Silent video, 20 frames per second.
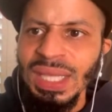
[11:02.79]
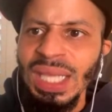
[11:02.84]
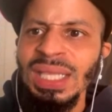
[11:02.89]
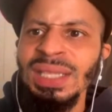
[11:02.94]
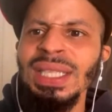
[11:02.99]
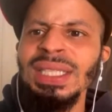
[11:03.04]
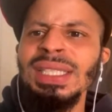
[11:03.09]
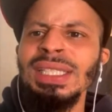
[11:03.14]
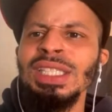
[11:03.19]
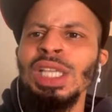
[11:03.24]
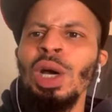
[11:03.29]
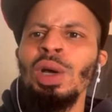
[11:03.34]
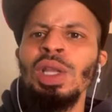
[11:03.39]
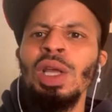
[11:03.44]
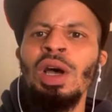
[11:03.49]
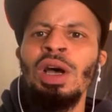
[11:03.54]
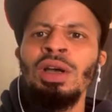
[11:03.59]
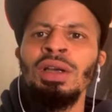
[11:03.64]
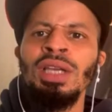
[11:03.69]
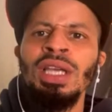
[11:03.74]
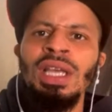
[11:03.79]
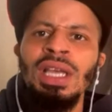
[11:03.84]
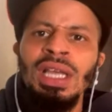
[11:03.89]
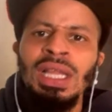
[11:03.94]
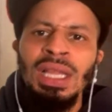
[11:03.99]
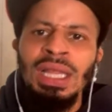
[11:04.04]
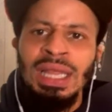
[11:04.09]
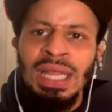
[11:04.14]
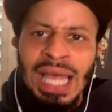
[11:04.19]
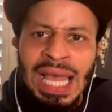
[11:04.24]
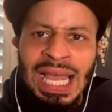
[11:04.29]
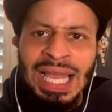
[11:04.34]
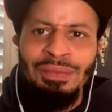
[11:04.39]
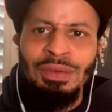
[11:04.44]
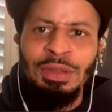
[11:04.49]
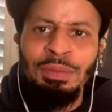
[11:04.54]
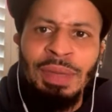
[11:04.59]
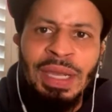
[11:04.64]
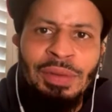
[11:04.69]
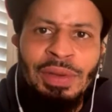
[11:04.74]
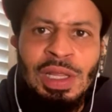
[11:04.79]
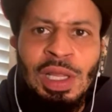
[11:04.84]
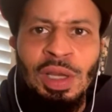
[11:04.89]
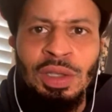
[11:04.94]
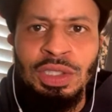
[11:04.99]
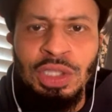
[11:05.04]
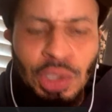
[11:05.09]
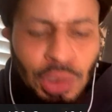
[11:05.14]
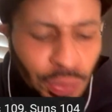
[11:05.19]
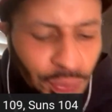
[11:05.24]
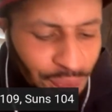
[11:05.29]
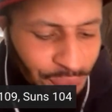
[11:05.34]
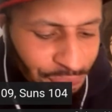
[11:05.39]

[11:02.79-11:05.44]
This is Go Long Live with Barry Long 2.